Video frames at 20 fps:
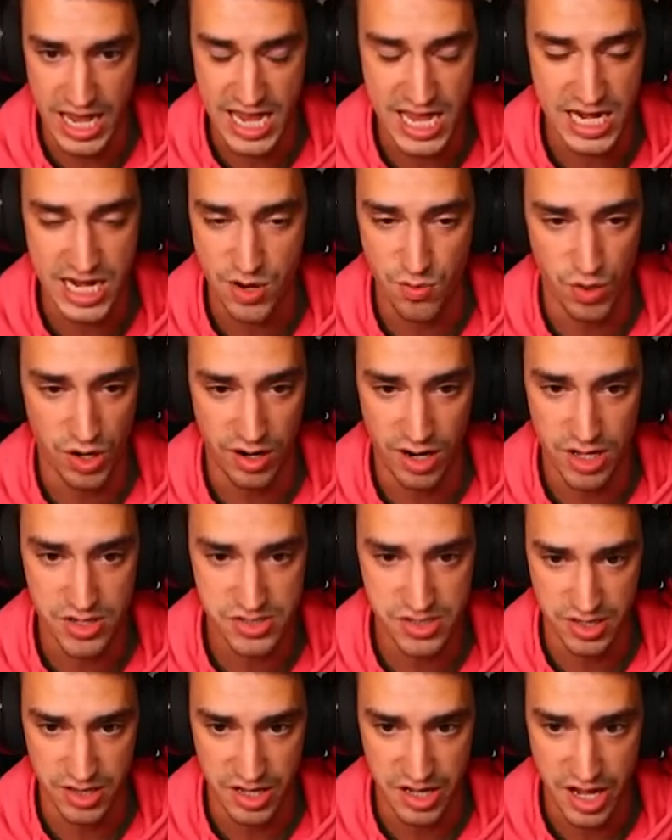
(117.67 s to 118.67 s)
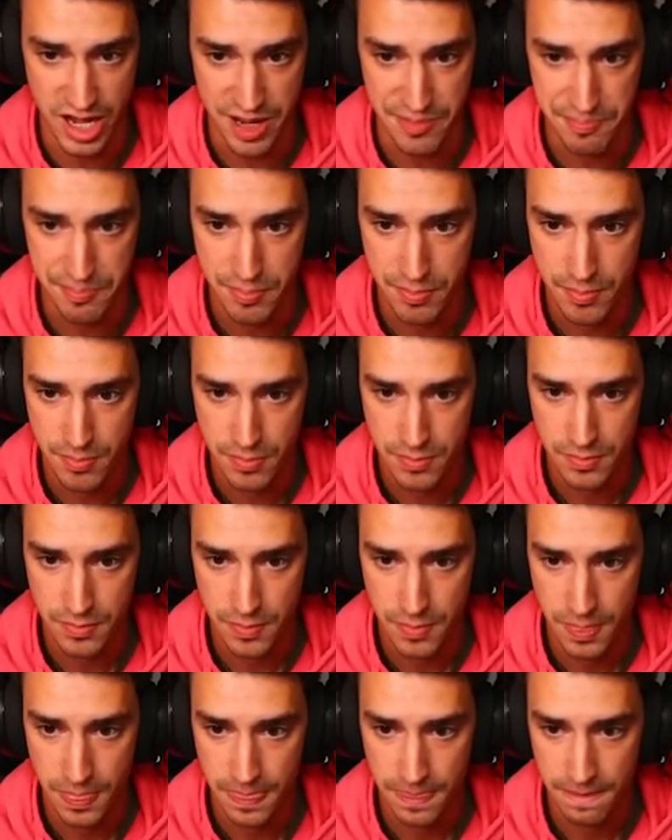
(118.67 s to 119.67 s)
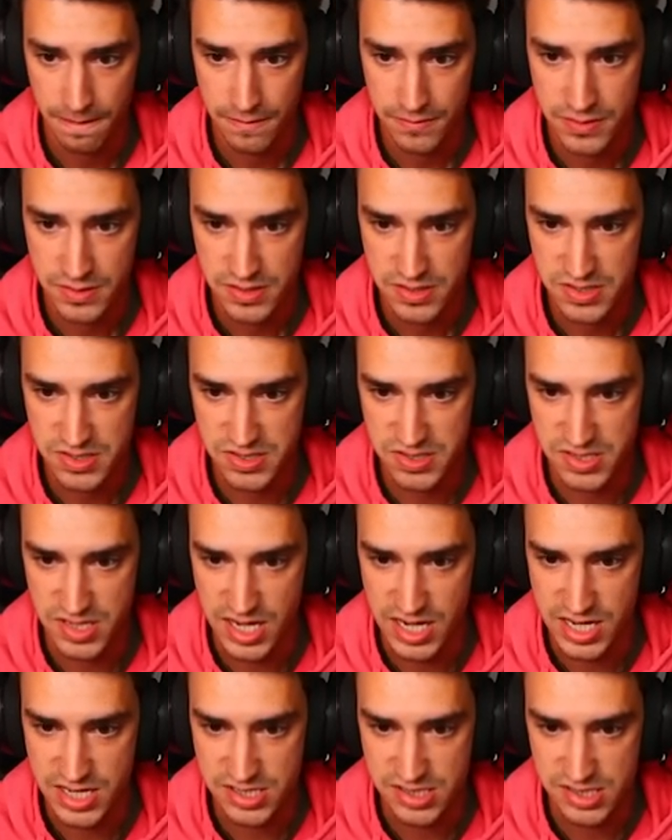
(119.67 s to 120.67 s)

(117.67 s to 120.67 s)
anywhere else in the game. City